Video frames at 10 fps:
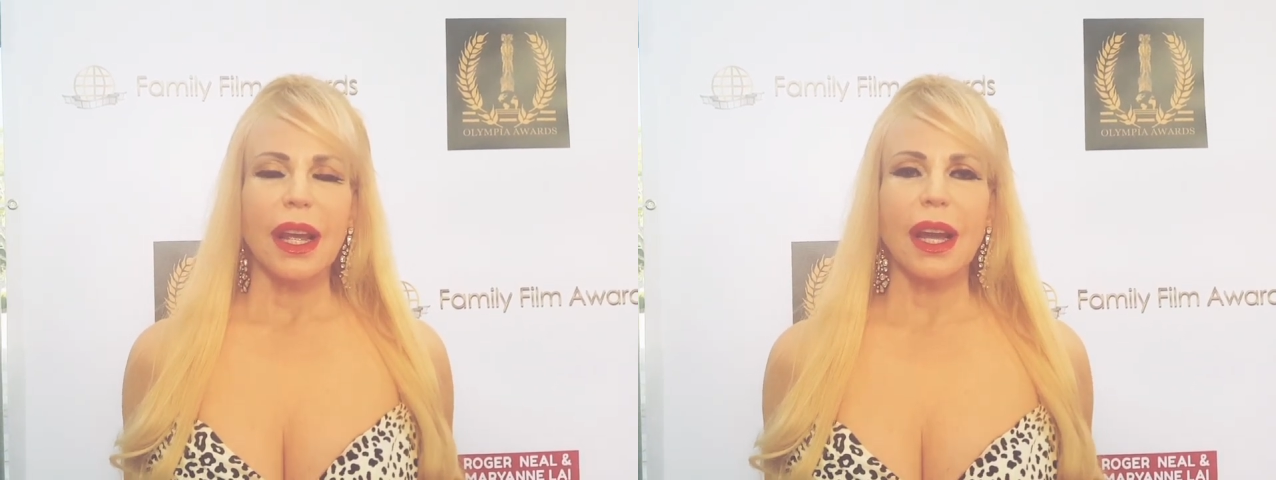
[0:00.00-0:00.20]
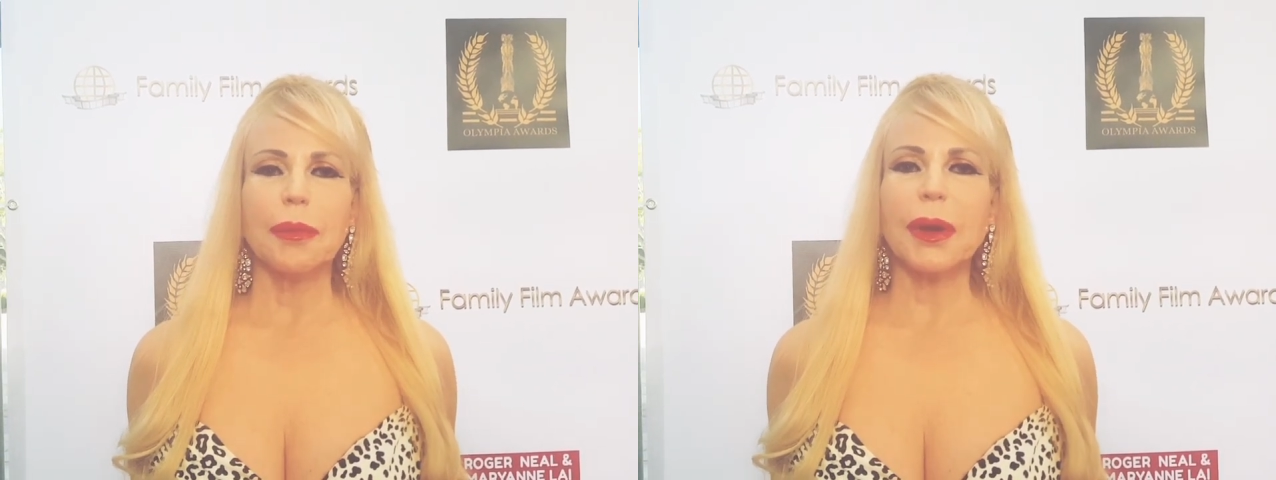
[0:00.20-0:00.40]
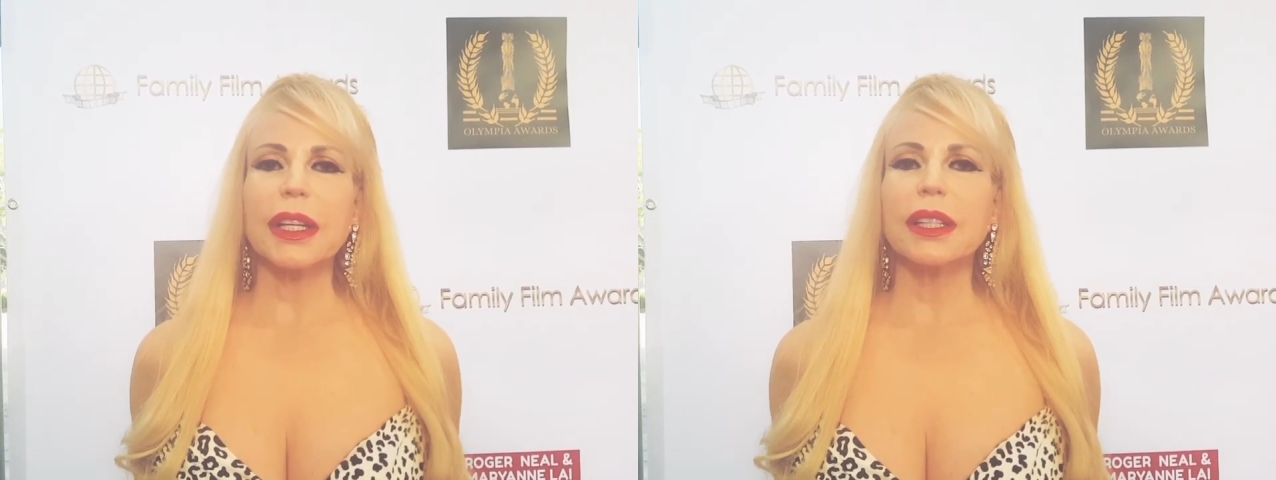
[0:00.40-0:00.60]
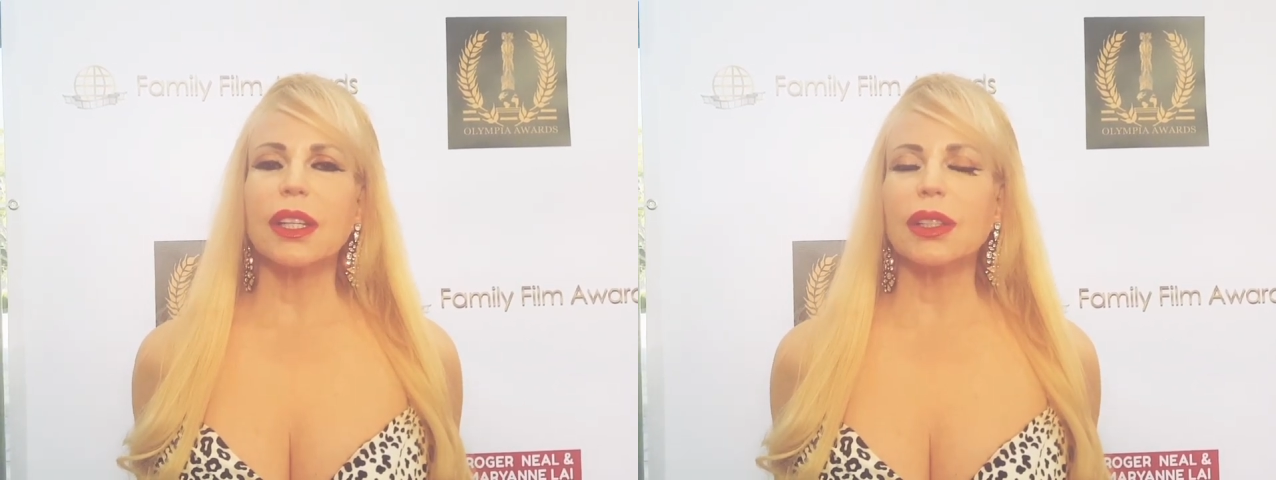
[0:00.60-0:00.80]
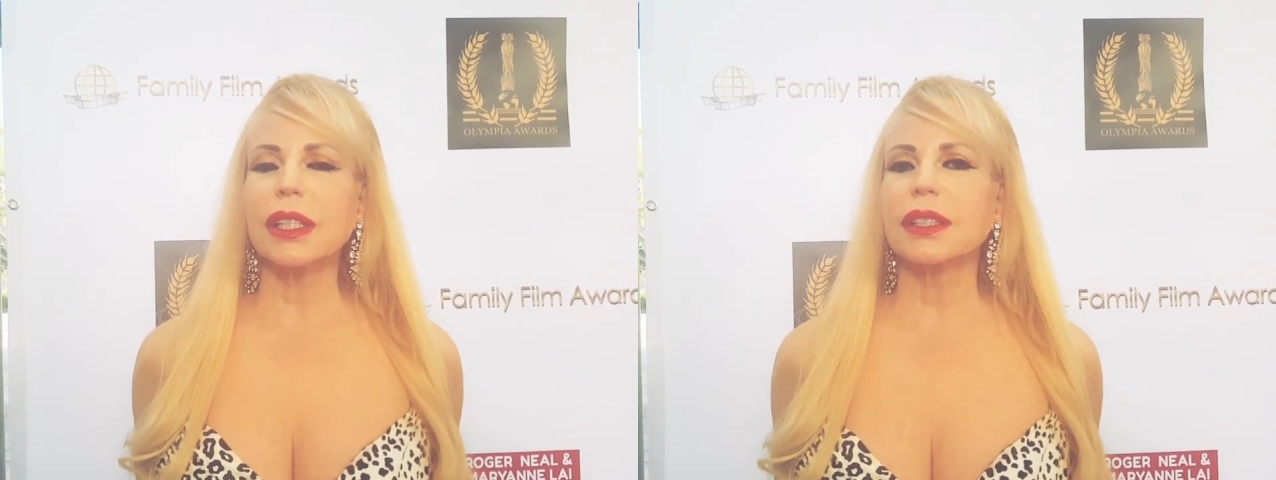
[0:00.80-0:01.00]
but
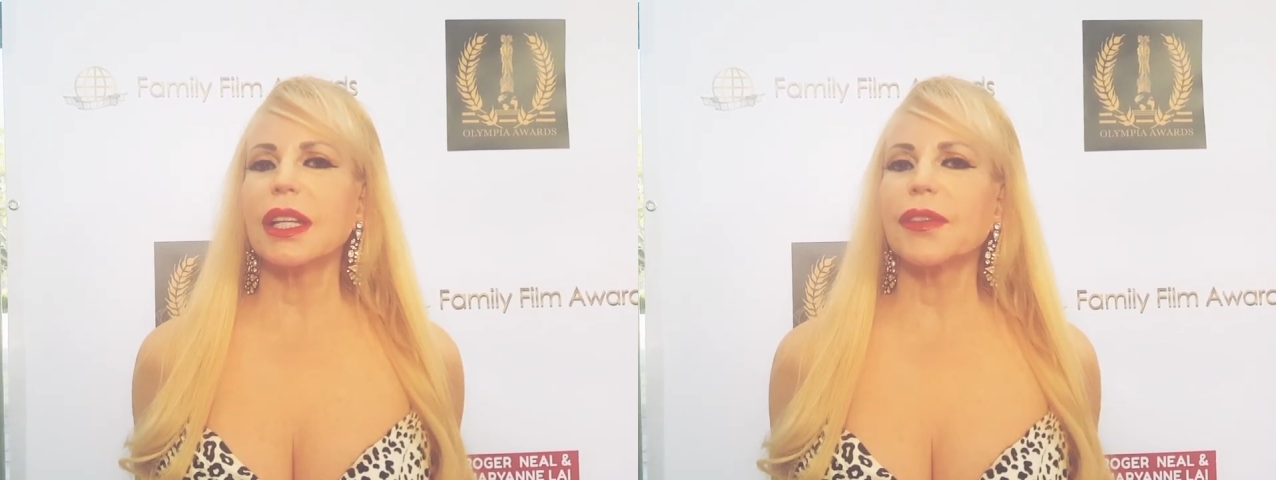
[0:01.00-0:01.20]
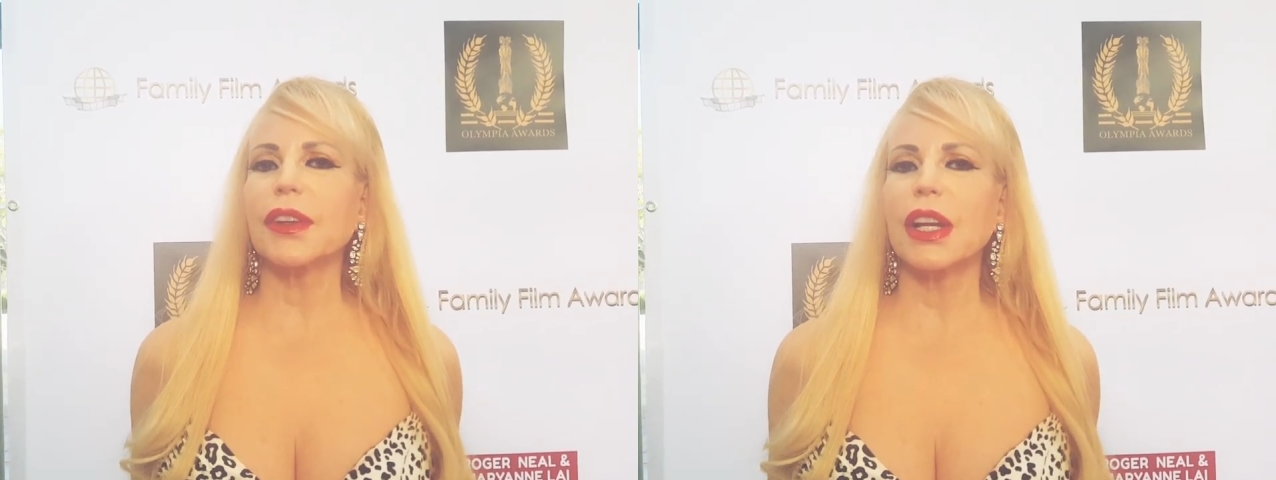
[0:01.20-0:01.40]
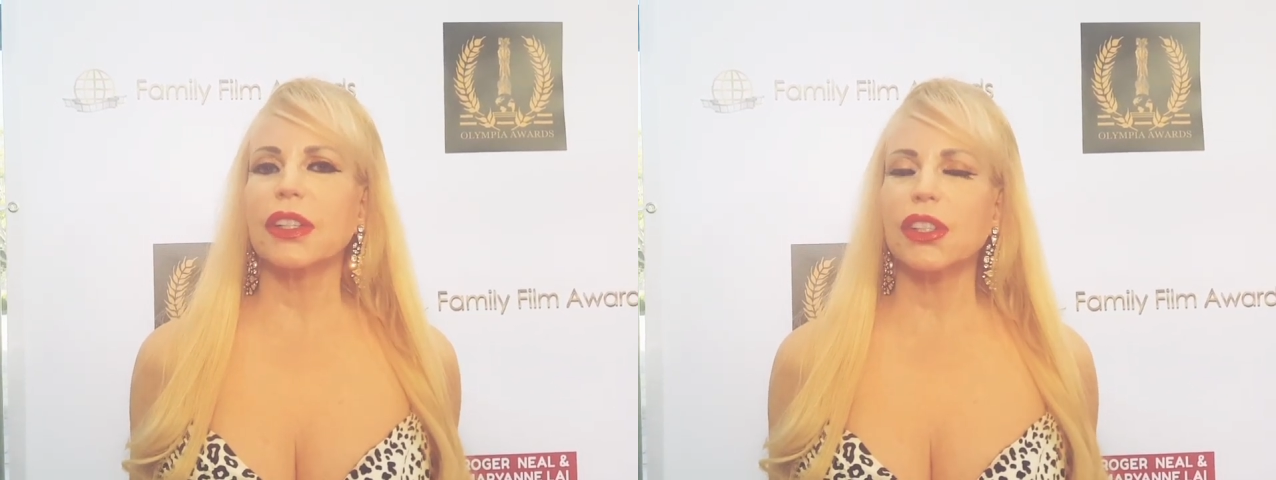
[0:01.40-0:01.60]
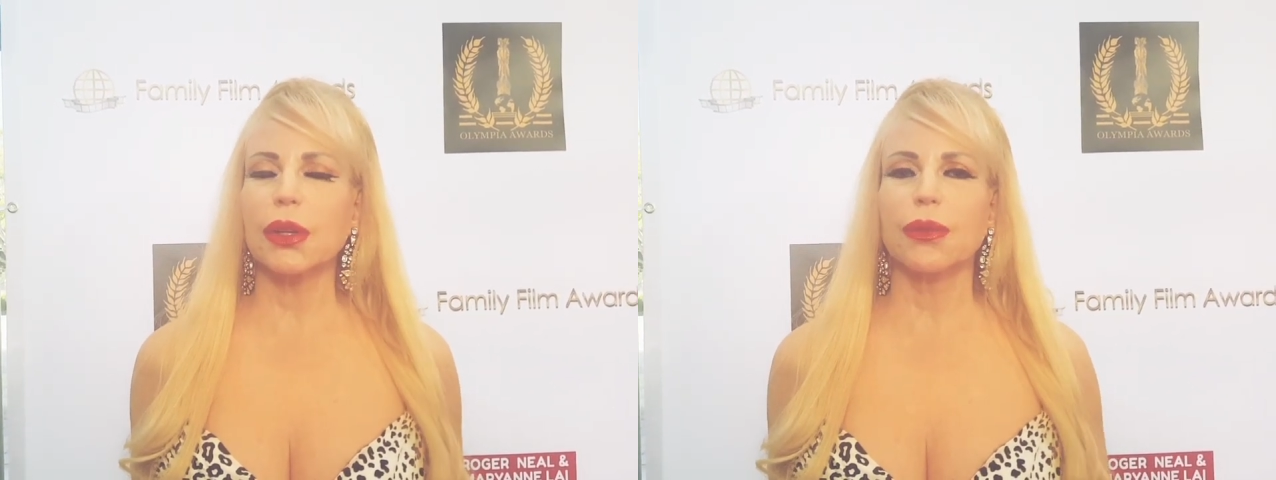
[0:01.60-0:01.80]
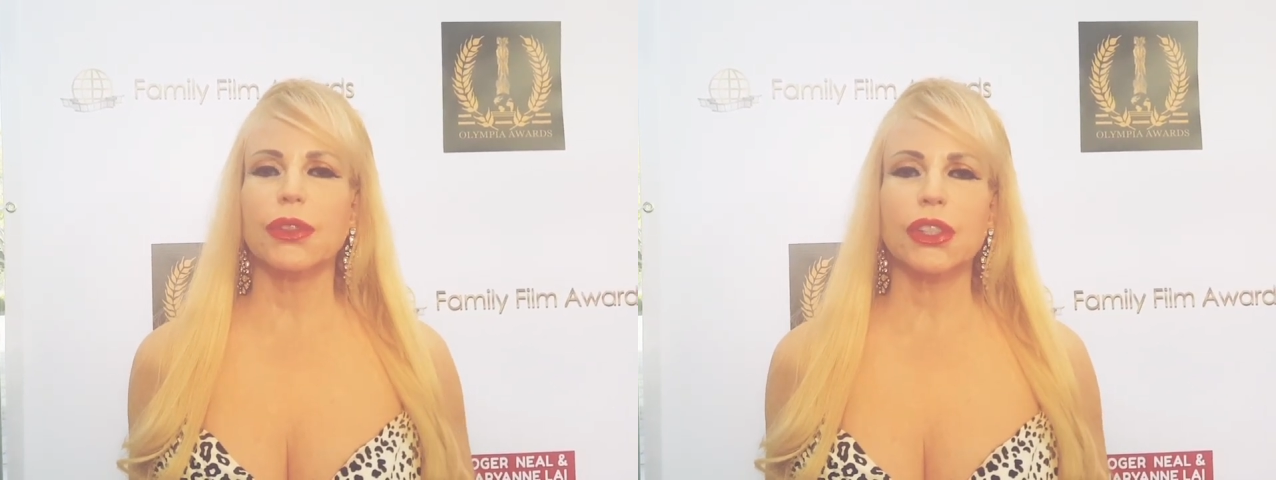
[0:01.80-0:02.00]
the only difference,
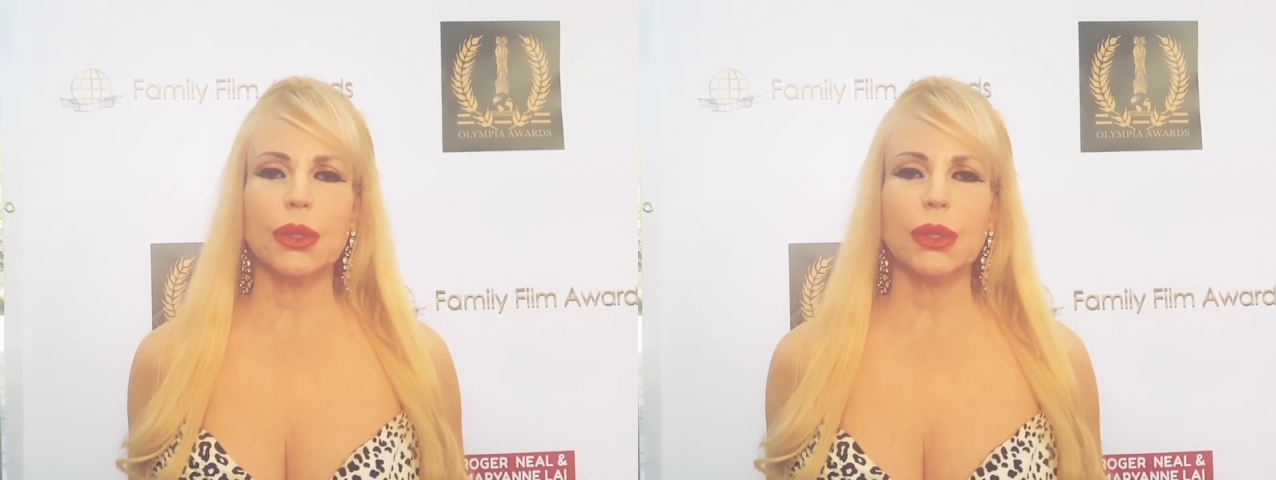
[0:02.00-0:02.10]
and